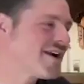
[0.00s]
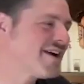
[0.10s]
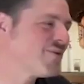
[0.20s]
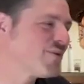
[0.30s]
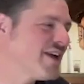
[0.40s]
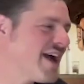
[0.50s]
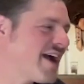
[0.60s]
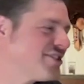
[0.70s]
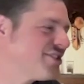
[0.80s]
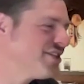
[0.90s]
kind of
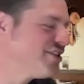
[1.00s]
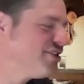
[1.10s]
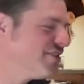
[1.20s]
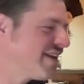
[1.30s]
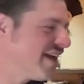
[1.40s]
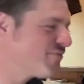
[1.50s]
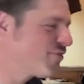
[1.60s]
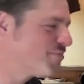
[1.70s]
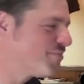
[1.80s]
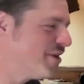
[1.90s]
reaction do you get
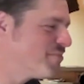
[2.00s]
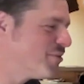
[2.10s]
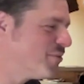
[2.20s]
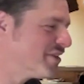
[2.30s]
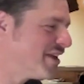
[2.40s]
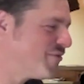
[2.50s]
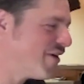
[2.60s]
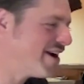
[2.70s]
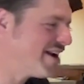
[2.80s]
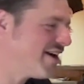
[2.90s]
from people when they
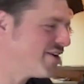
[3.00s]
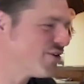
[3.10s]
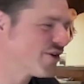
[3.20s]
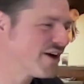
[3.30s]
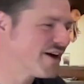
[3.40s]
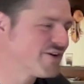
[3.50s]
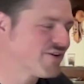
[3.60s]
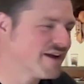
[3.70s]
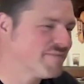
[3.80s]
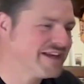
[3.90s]
find out you're a
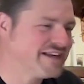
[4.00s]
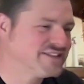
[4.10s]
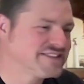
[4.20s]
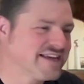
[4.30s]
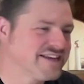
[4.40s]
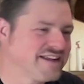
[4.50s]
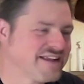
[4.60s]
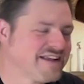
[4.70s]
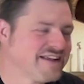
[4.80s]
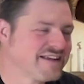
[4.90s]
hunter? I mean, you said,
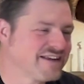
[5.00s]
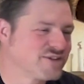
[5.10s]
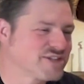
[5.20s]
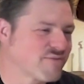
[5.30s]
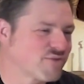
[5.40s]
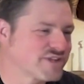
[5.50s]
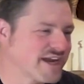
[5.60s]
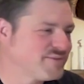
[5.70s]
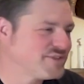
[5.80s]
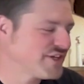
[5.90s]
several
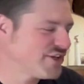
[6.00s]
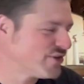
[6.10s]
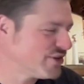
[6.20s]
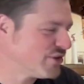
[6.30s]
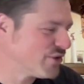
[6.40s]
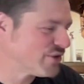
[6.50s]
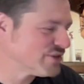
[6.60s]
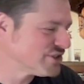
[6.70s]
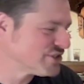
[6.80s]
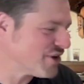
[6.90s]
times that you're a
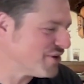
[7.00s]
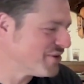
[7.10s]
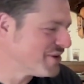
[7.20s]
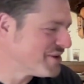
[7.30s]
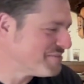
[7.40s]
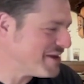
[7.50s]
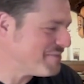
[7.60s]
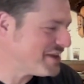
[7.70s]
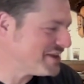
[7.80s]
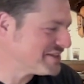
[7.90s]
nurse. So
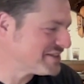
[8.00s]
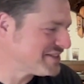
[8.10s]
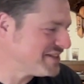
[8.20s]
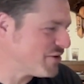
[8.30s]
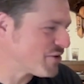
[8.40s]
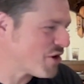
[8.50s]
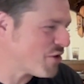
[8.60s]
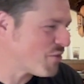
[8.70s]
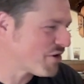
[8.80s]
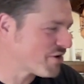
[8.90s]
maybe it's,
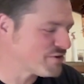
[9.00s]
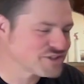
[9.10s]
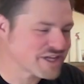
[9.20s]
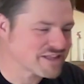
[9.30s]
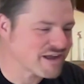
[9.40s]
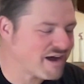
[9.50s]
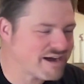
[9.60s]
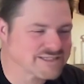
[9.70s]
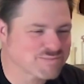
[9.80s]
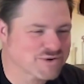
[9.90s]
coworkers at the
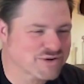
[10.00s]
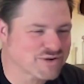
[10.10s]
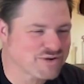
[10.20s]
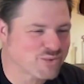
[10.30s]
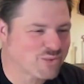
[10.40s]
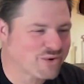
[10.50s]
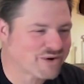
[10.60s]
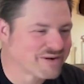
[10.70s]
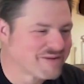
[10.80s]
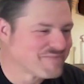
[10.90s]
hospital or,